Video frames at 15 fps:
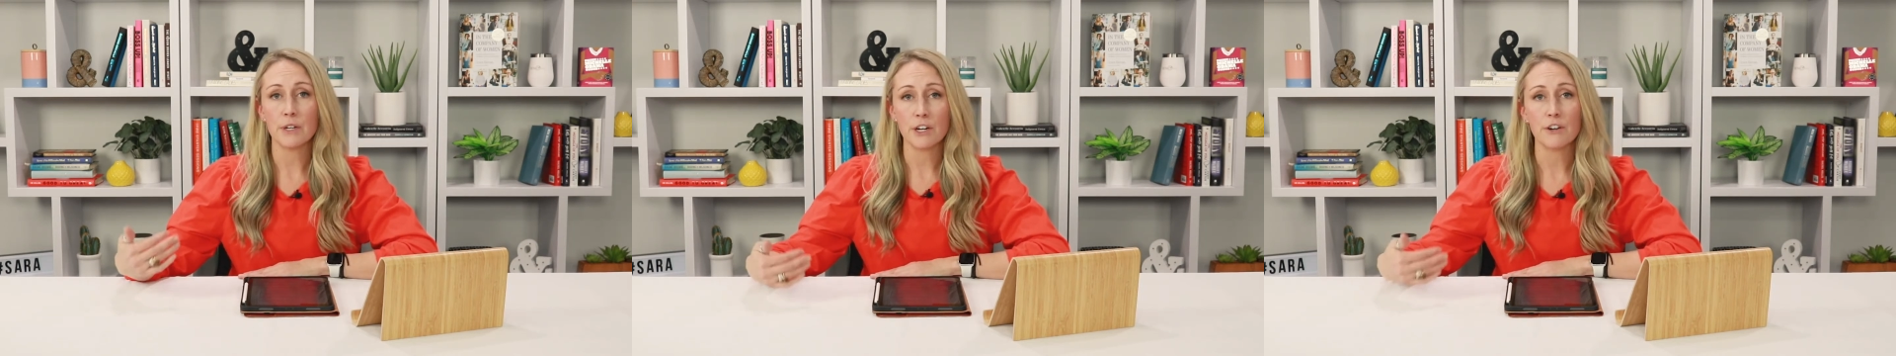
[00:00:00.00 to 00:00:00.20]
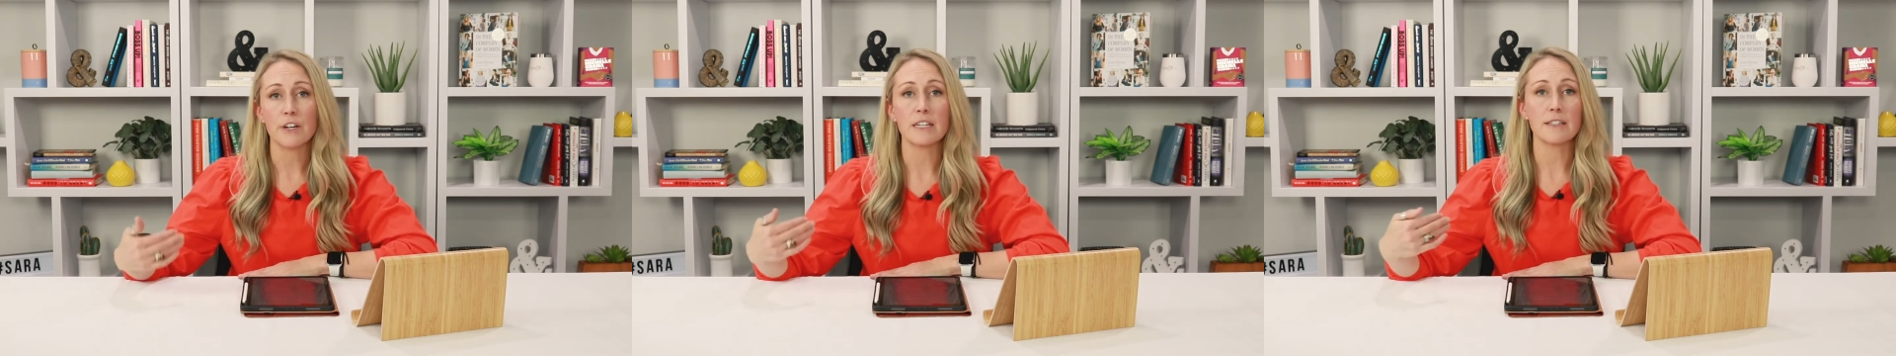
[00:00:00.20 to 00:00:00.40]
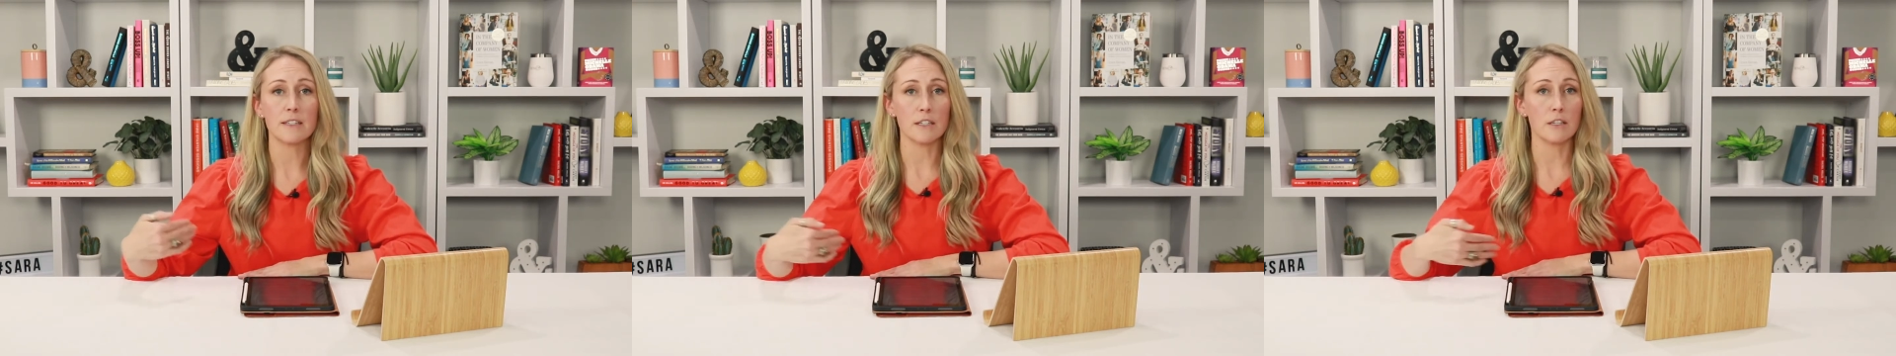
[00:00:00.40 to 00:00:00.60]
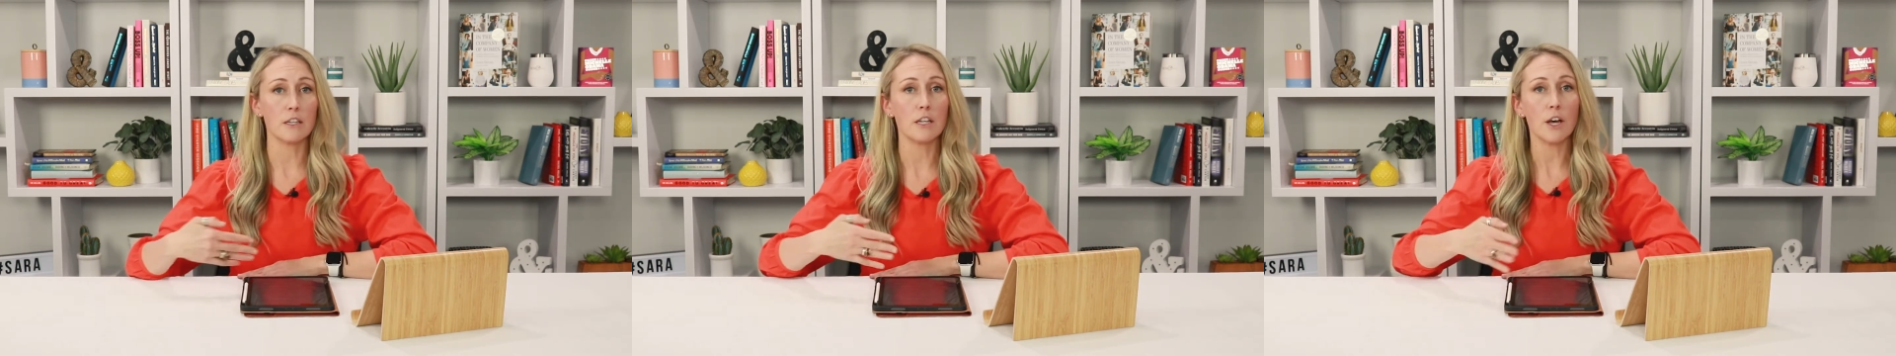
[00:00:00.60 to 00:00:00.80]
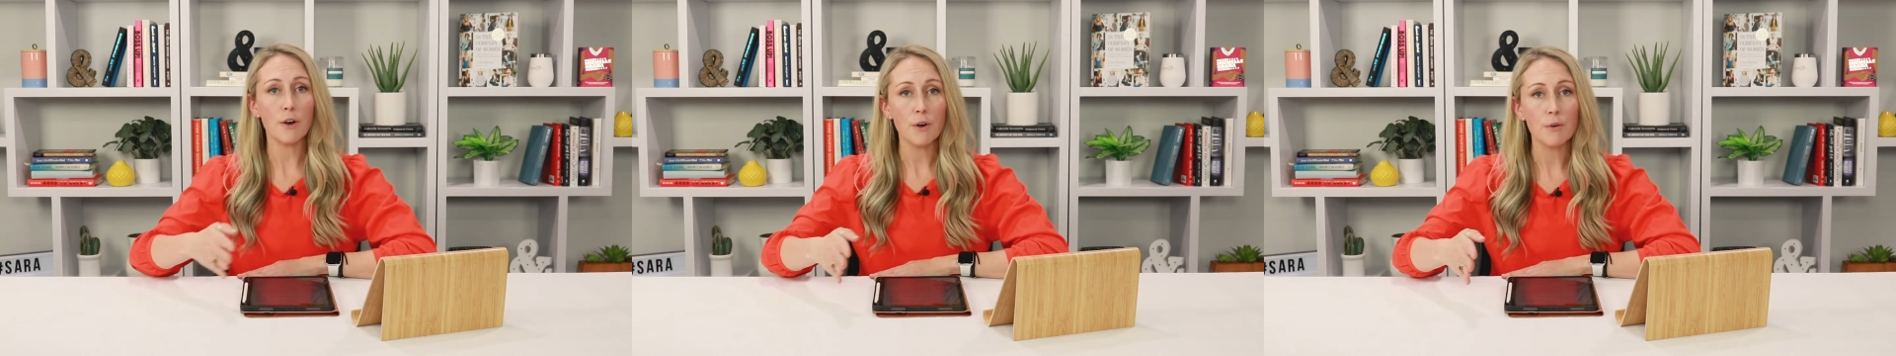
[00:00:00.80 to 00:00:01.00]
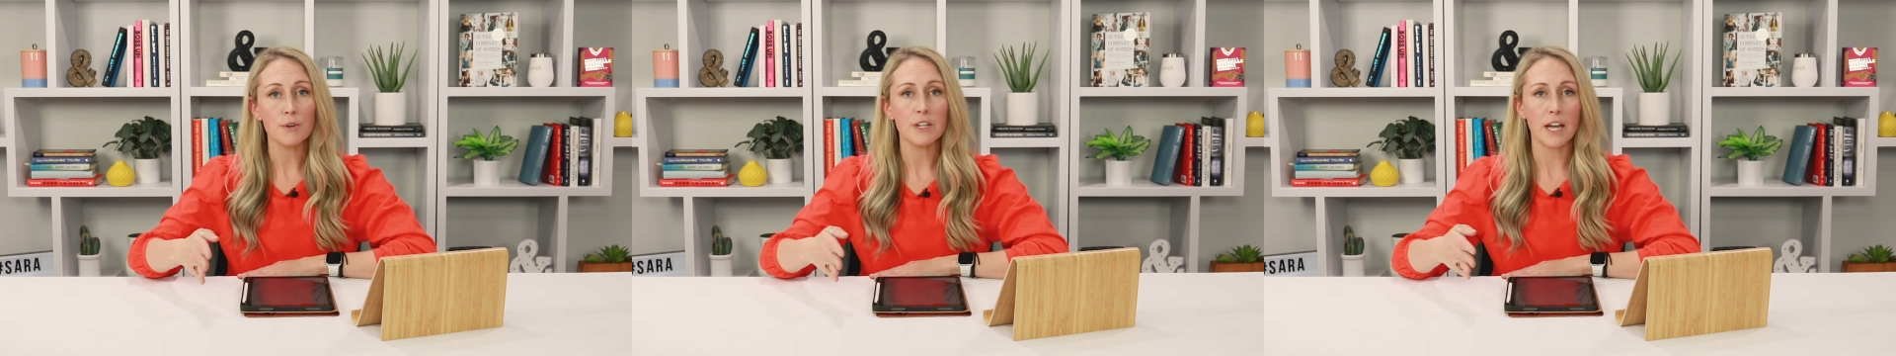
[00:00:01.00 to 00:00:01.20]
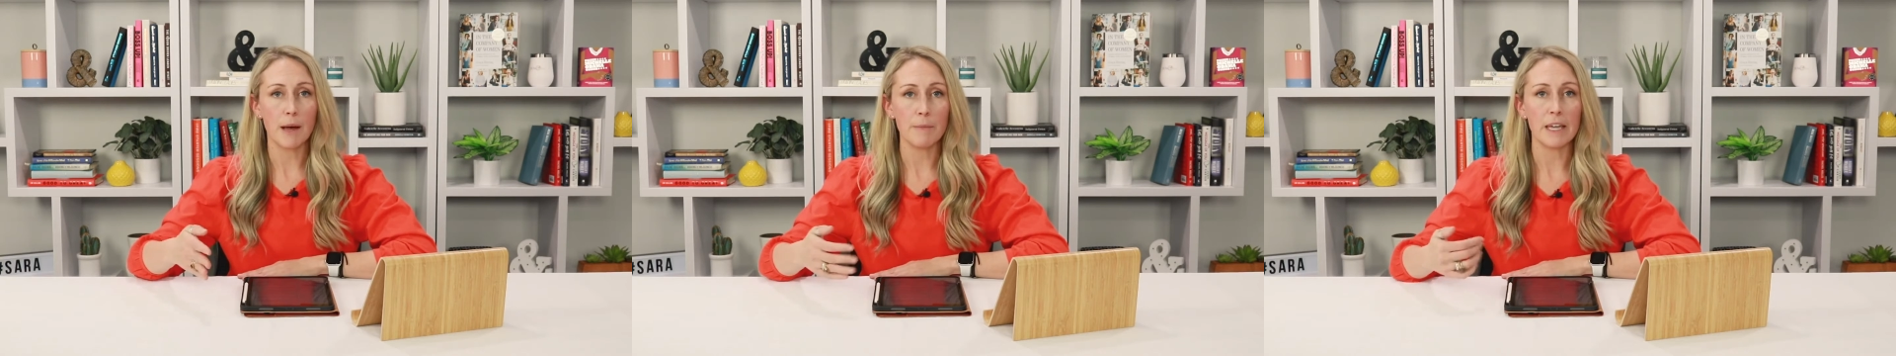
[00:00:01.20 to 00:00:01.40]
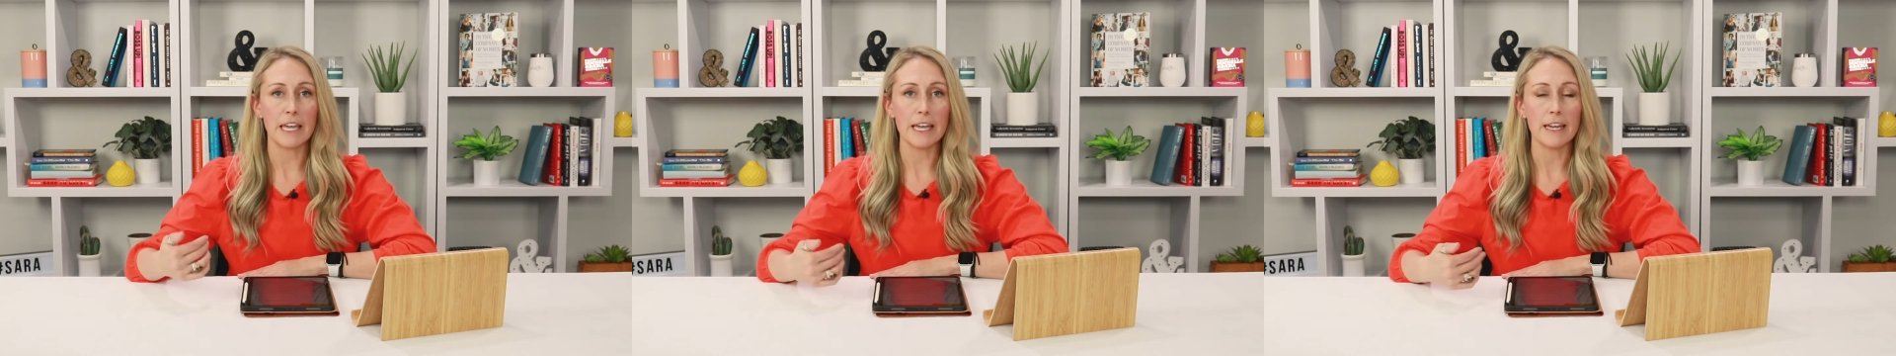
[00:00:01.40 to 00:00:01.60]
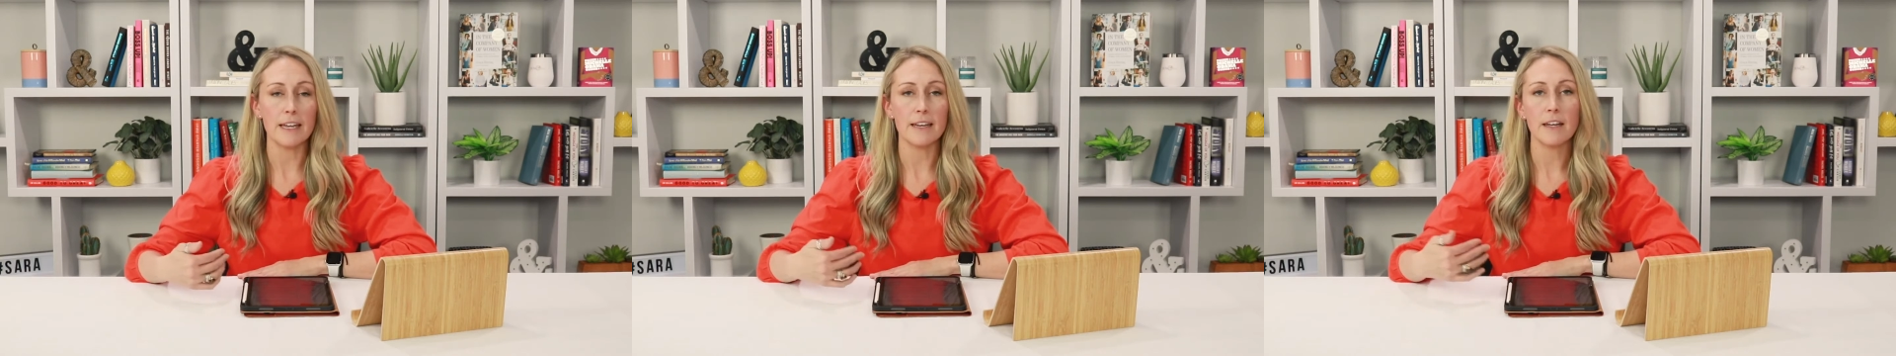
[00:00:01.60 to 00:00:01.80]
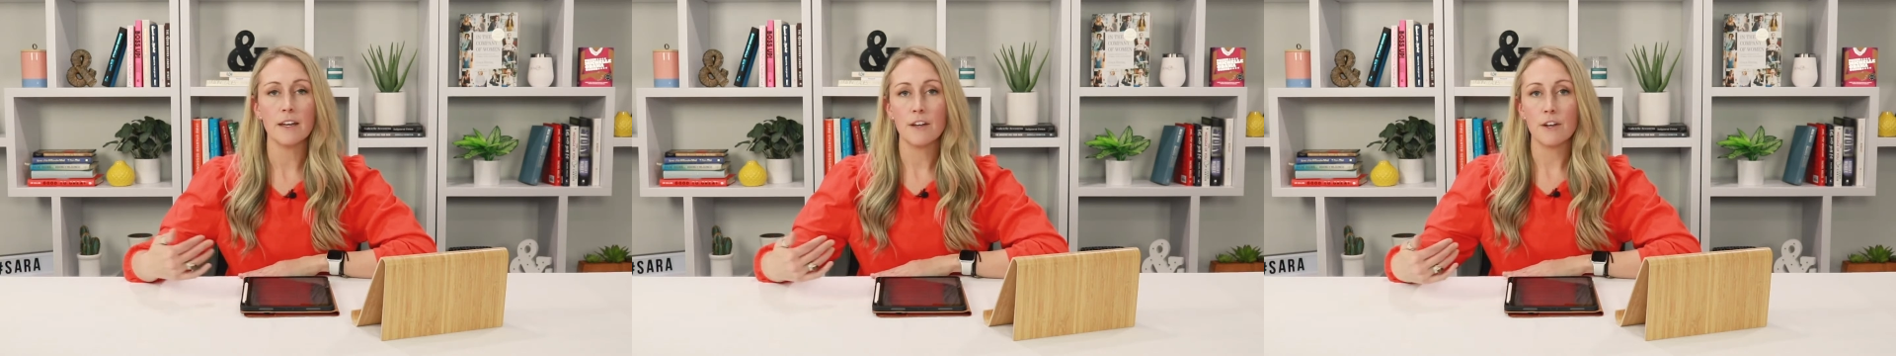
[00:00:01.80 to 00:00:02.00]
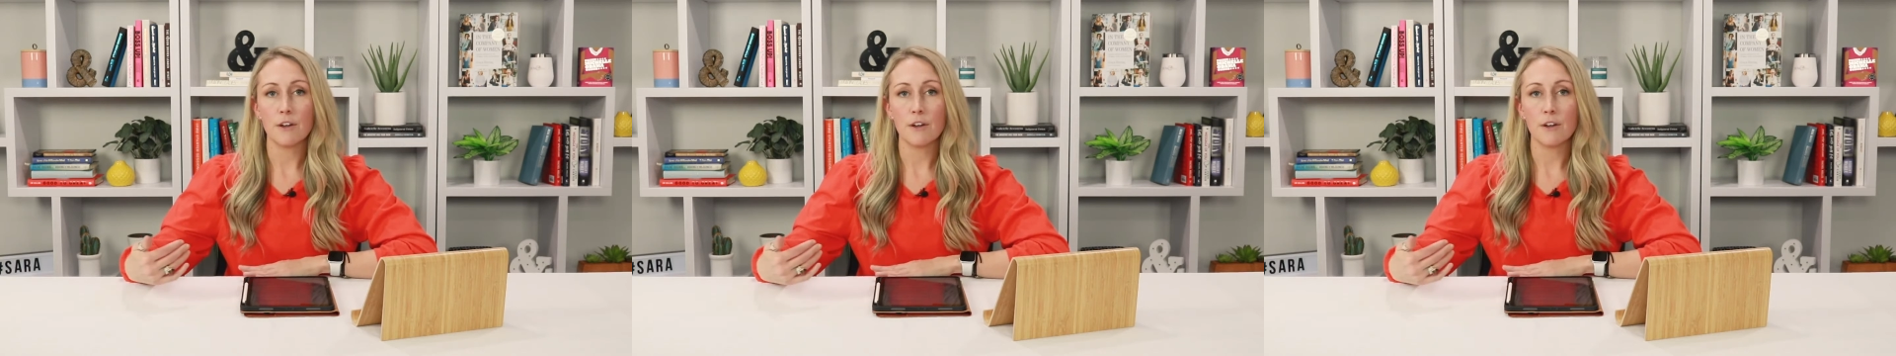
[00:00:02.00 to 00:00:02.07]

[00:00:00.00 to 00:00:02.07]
increase the load coming in,